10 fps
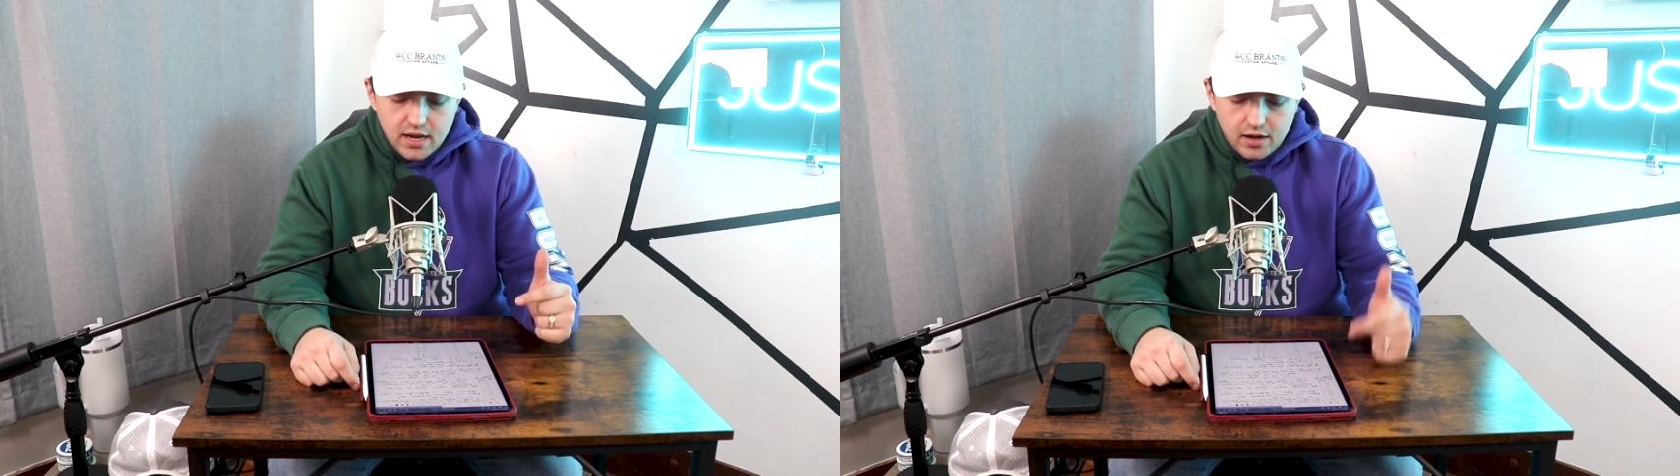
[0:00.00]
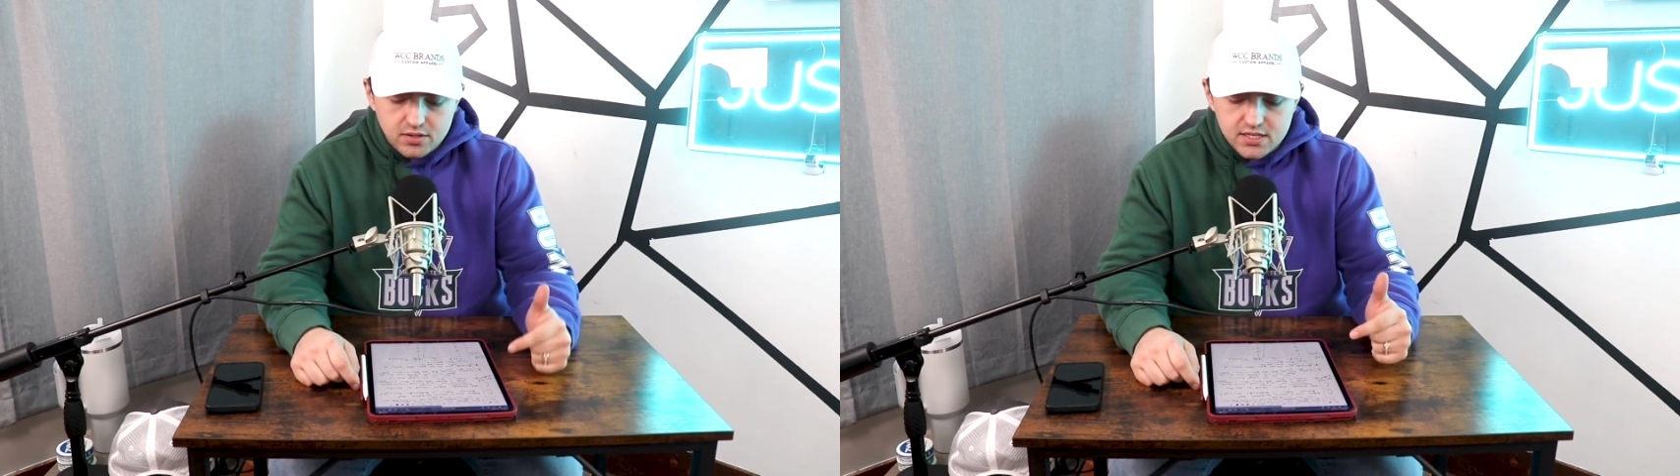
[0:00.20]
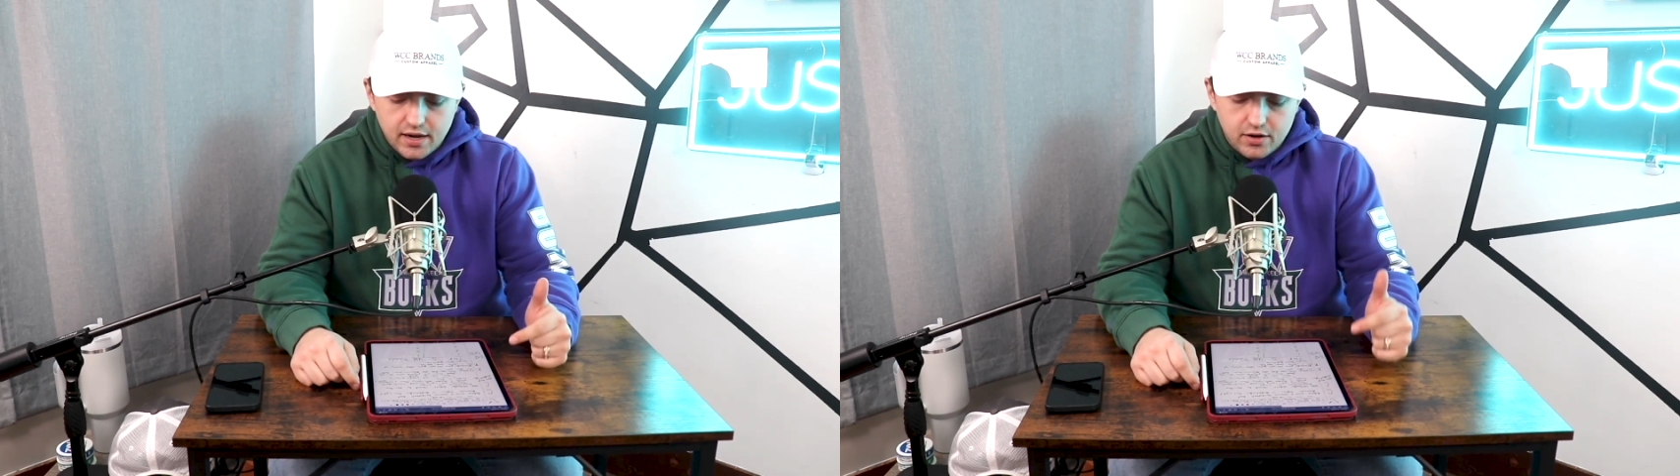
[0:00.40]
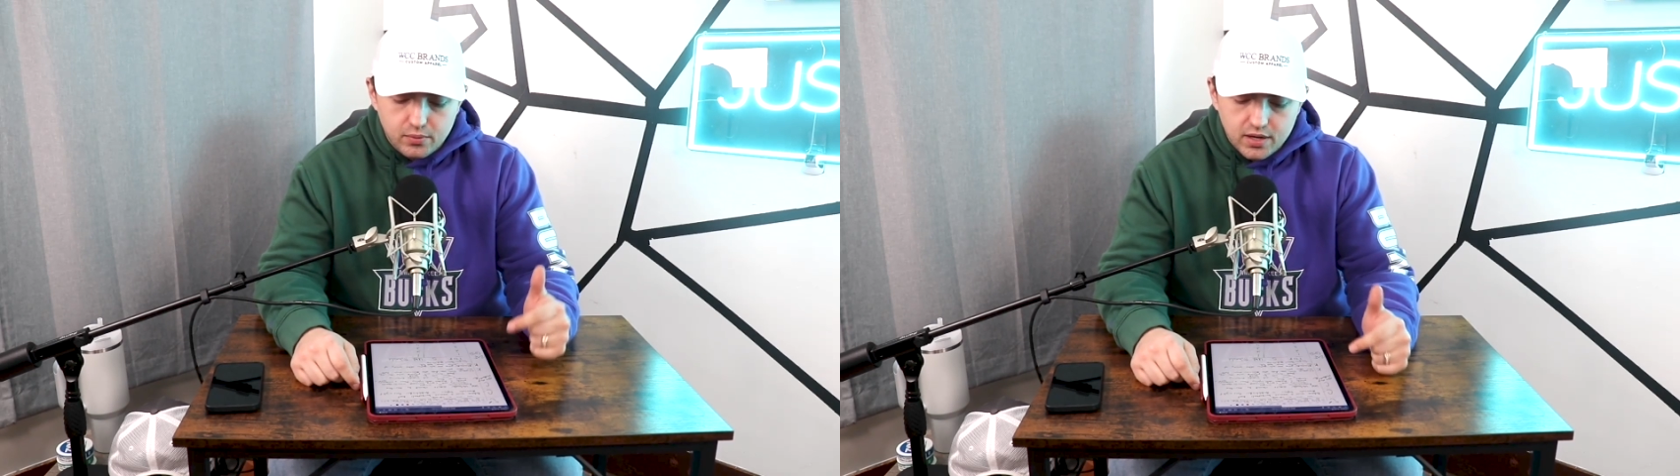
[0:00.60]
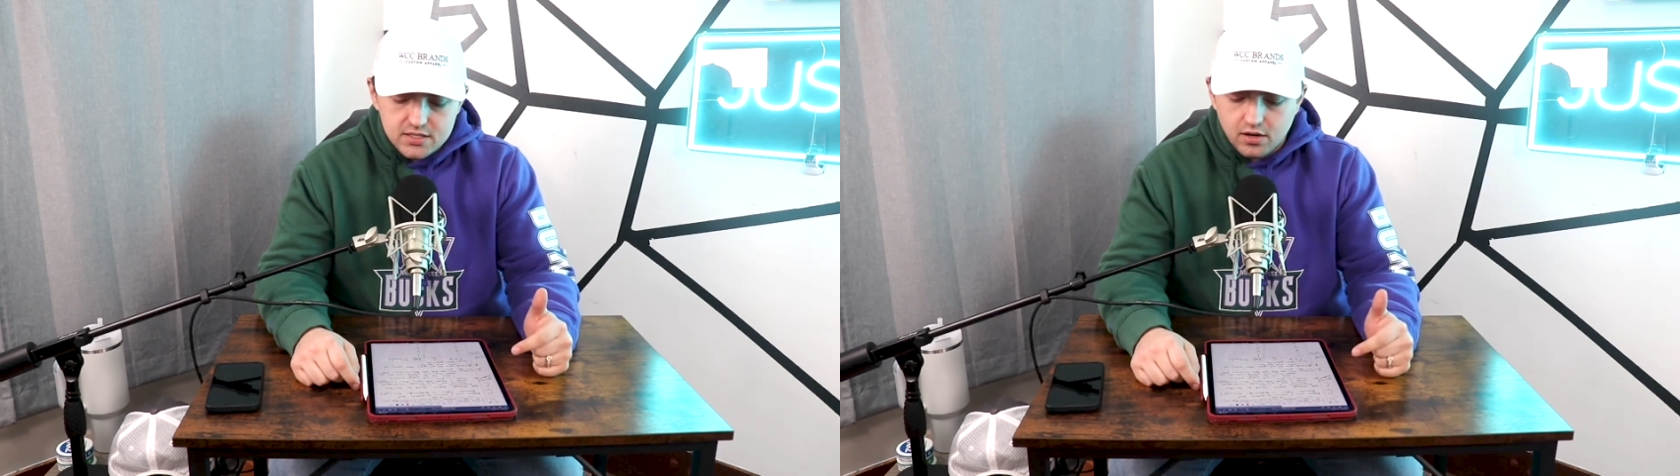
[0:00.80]
outside a
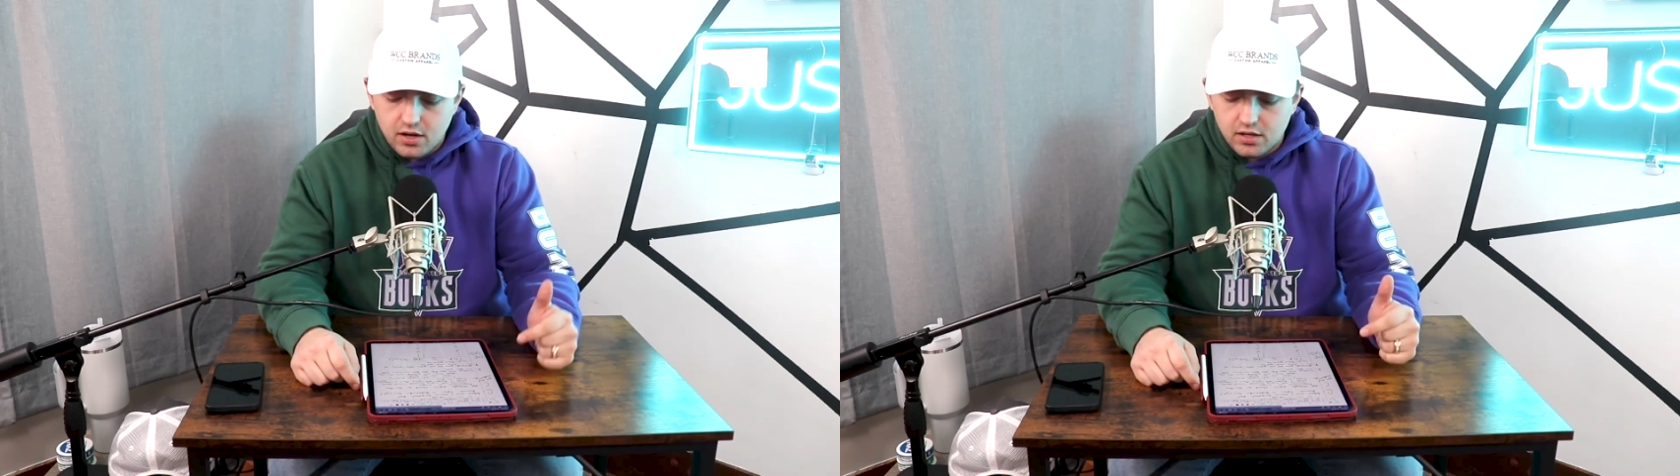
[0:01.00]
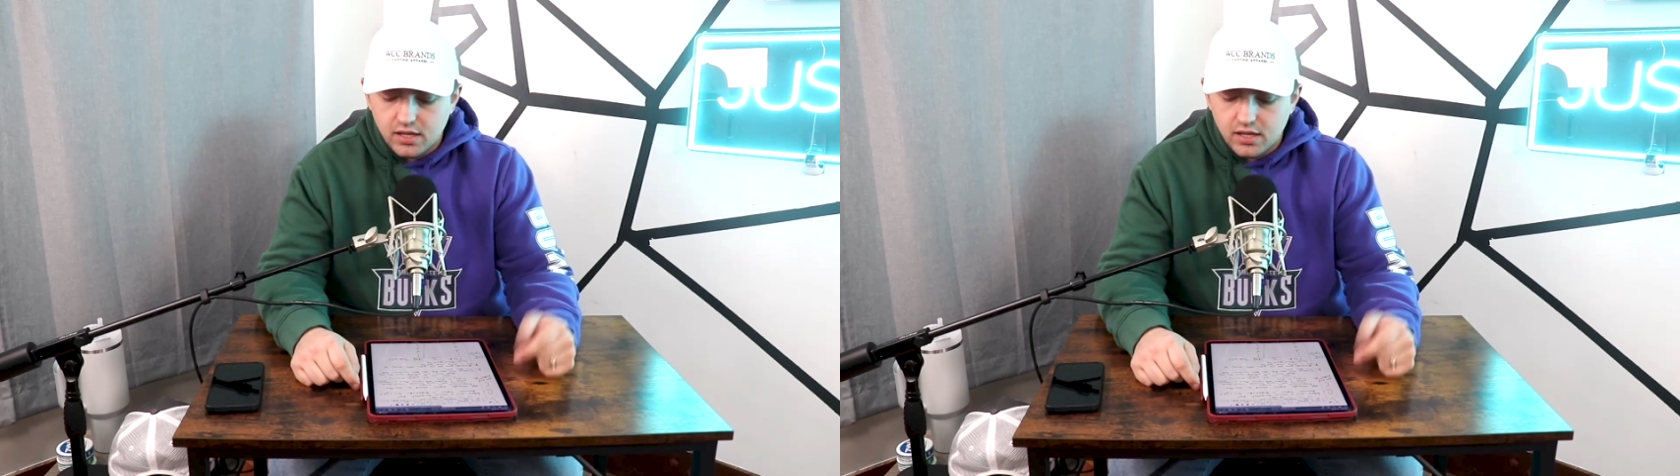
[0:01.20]
resident hall,